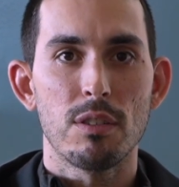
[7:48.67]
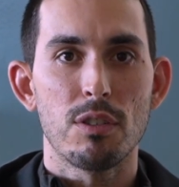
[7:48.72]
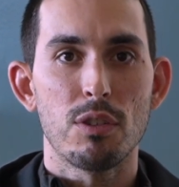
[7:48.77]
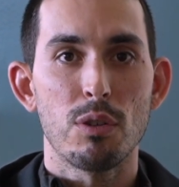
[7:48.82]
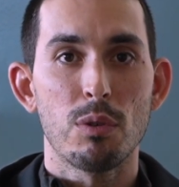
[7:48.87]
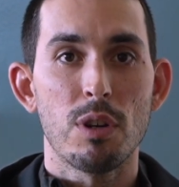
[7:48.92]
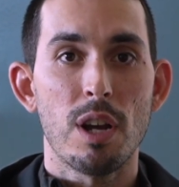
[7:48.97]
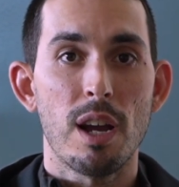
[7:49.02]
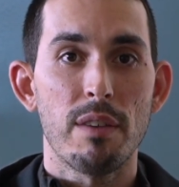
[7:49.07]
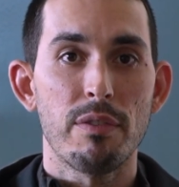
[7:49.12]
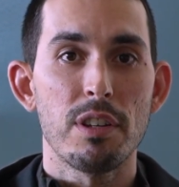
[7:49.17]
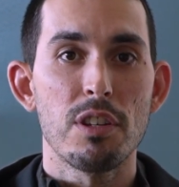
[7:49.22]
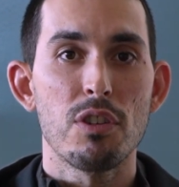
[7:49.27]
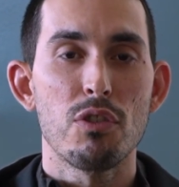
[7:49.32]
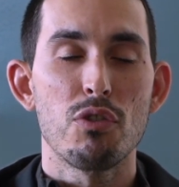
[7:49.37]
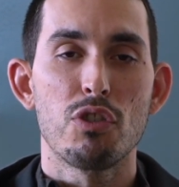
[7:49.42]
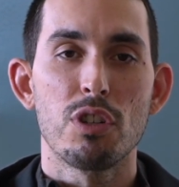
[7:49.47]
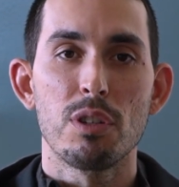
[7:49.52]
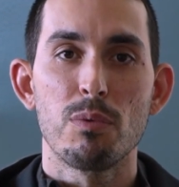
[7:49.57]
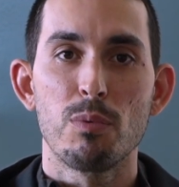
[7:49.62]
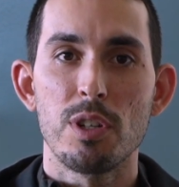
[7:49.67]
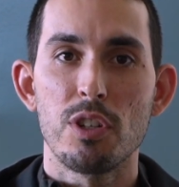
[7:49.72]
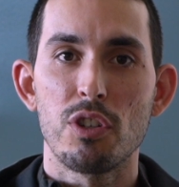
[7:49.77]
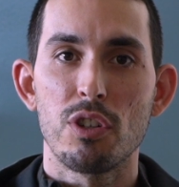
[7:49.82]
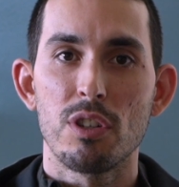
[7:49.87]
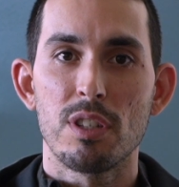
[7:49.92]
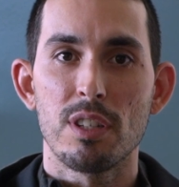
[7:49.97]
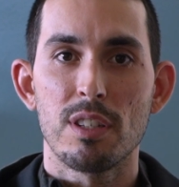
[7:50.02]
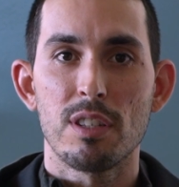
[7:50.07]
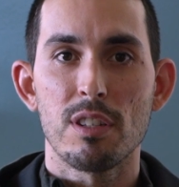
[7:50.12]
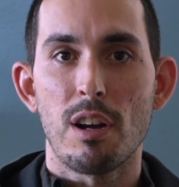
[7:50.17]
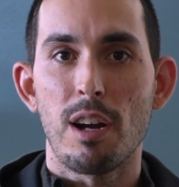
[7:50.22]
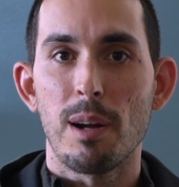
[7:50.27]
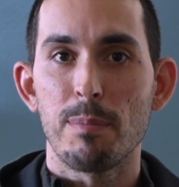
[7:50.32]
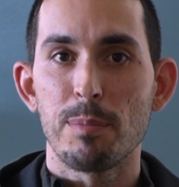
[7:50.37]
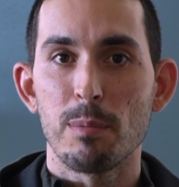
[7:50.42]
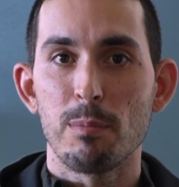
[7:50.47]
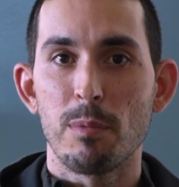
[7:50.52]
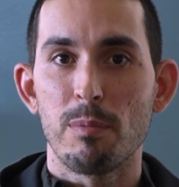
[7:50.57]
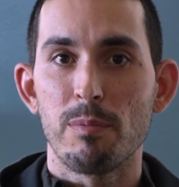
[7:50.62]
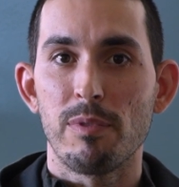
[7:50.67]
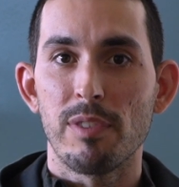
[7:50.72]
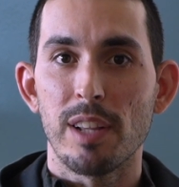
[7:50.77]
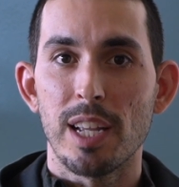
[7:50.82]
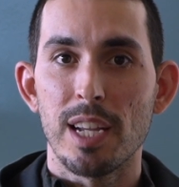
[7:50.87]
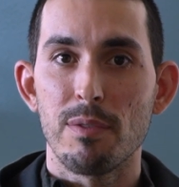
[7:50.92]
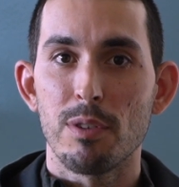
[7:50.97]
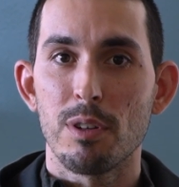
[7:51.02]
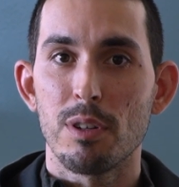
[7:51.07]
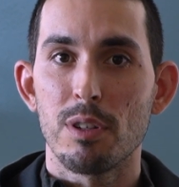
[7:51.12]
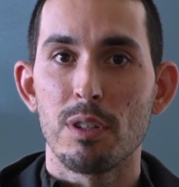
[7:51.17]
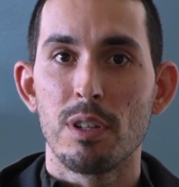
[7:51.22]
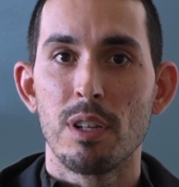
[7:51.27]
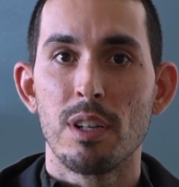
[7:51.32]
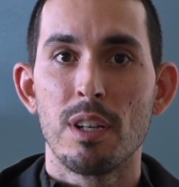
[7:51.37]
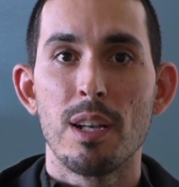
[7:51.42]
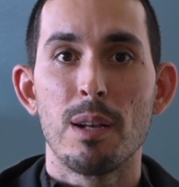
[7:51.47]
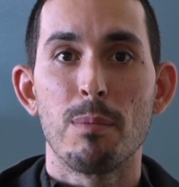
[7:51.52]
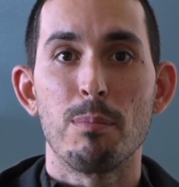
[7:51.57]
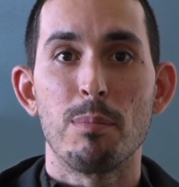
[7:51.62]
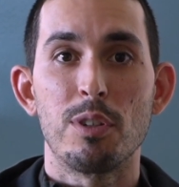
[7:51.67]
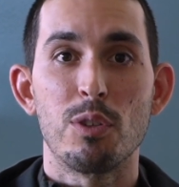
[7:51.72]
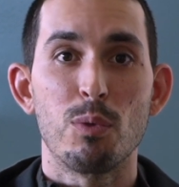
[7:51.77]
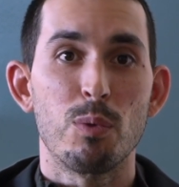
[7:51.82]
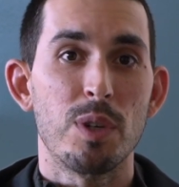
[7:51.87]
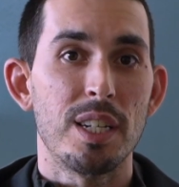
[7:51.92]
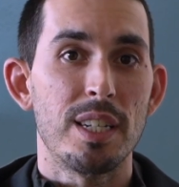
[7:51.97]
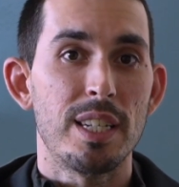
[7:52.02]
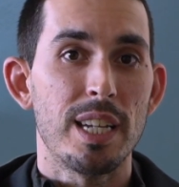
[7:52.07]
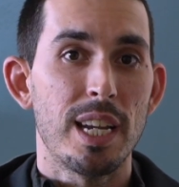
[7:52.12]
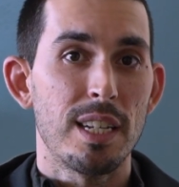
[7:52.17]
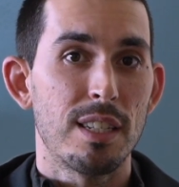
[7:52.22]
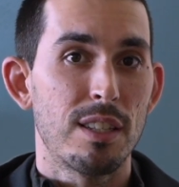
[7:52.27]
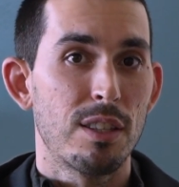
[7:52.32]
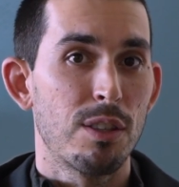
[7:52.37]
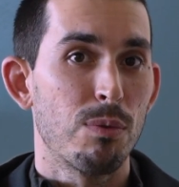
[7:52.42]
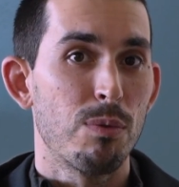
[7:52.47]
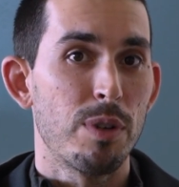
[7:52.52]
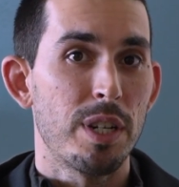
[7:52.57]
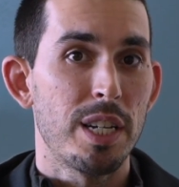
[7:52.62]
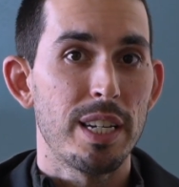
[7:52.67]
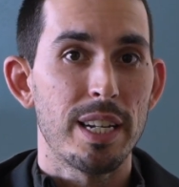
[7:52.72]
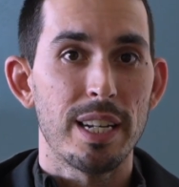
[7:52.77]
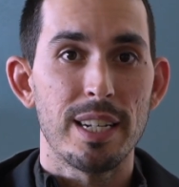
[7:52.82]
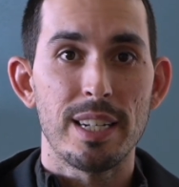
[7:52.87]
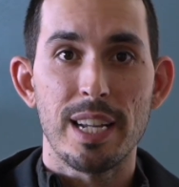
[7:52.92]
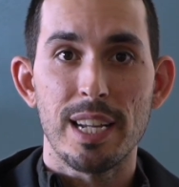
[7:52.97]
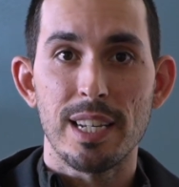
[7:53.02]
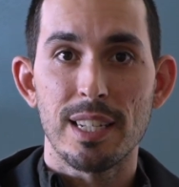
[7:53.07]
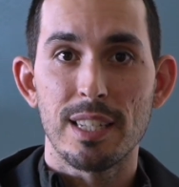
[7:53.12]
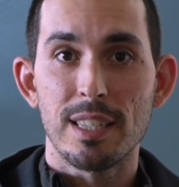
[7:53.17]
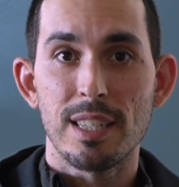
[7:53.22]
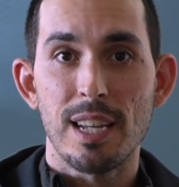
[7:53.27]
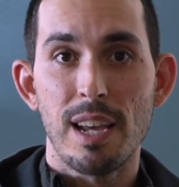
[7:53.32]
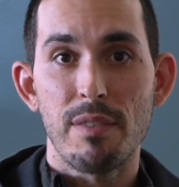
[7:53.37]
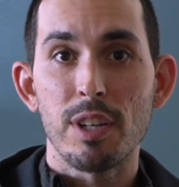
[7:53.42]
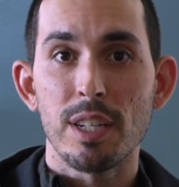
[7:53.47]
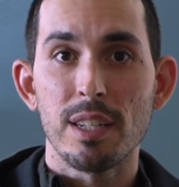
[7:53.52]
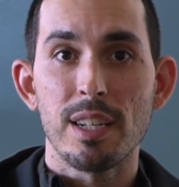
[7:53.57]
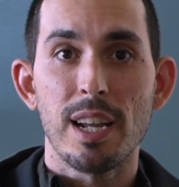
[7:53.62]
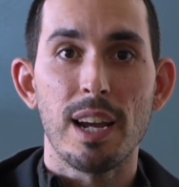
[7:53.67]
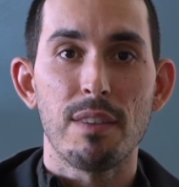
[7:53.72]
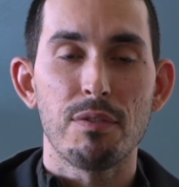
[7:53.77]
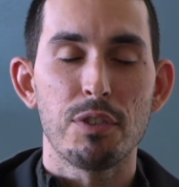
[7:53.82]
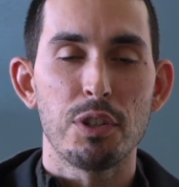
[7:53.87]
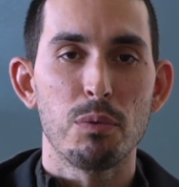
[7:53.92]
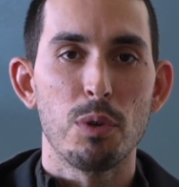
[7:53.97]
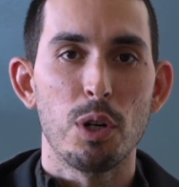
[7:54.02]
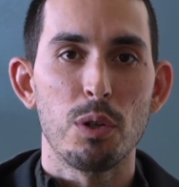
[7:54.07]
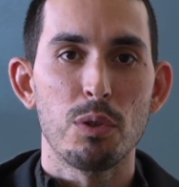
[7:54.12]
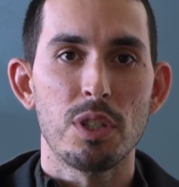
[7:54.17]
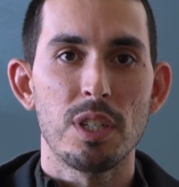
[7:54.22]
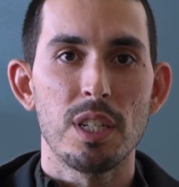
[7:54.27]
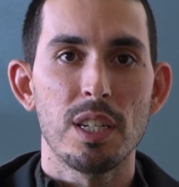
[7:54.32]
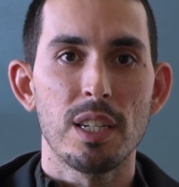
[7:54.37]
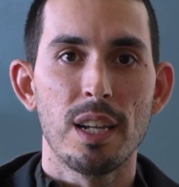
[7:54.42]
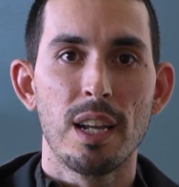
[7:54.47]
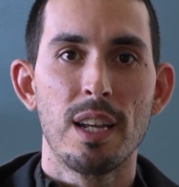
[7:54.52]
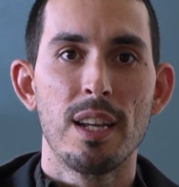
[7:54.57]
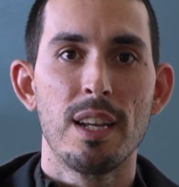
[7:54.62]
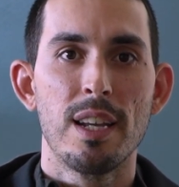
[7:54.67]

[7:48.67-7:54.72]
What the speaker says: So coffee usually reaches its optimum flavor between days 3 and day 7 after roasting.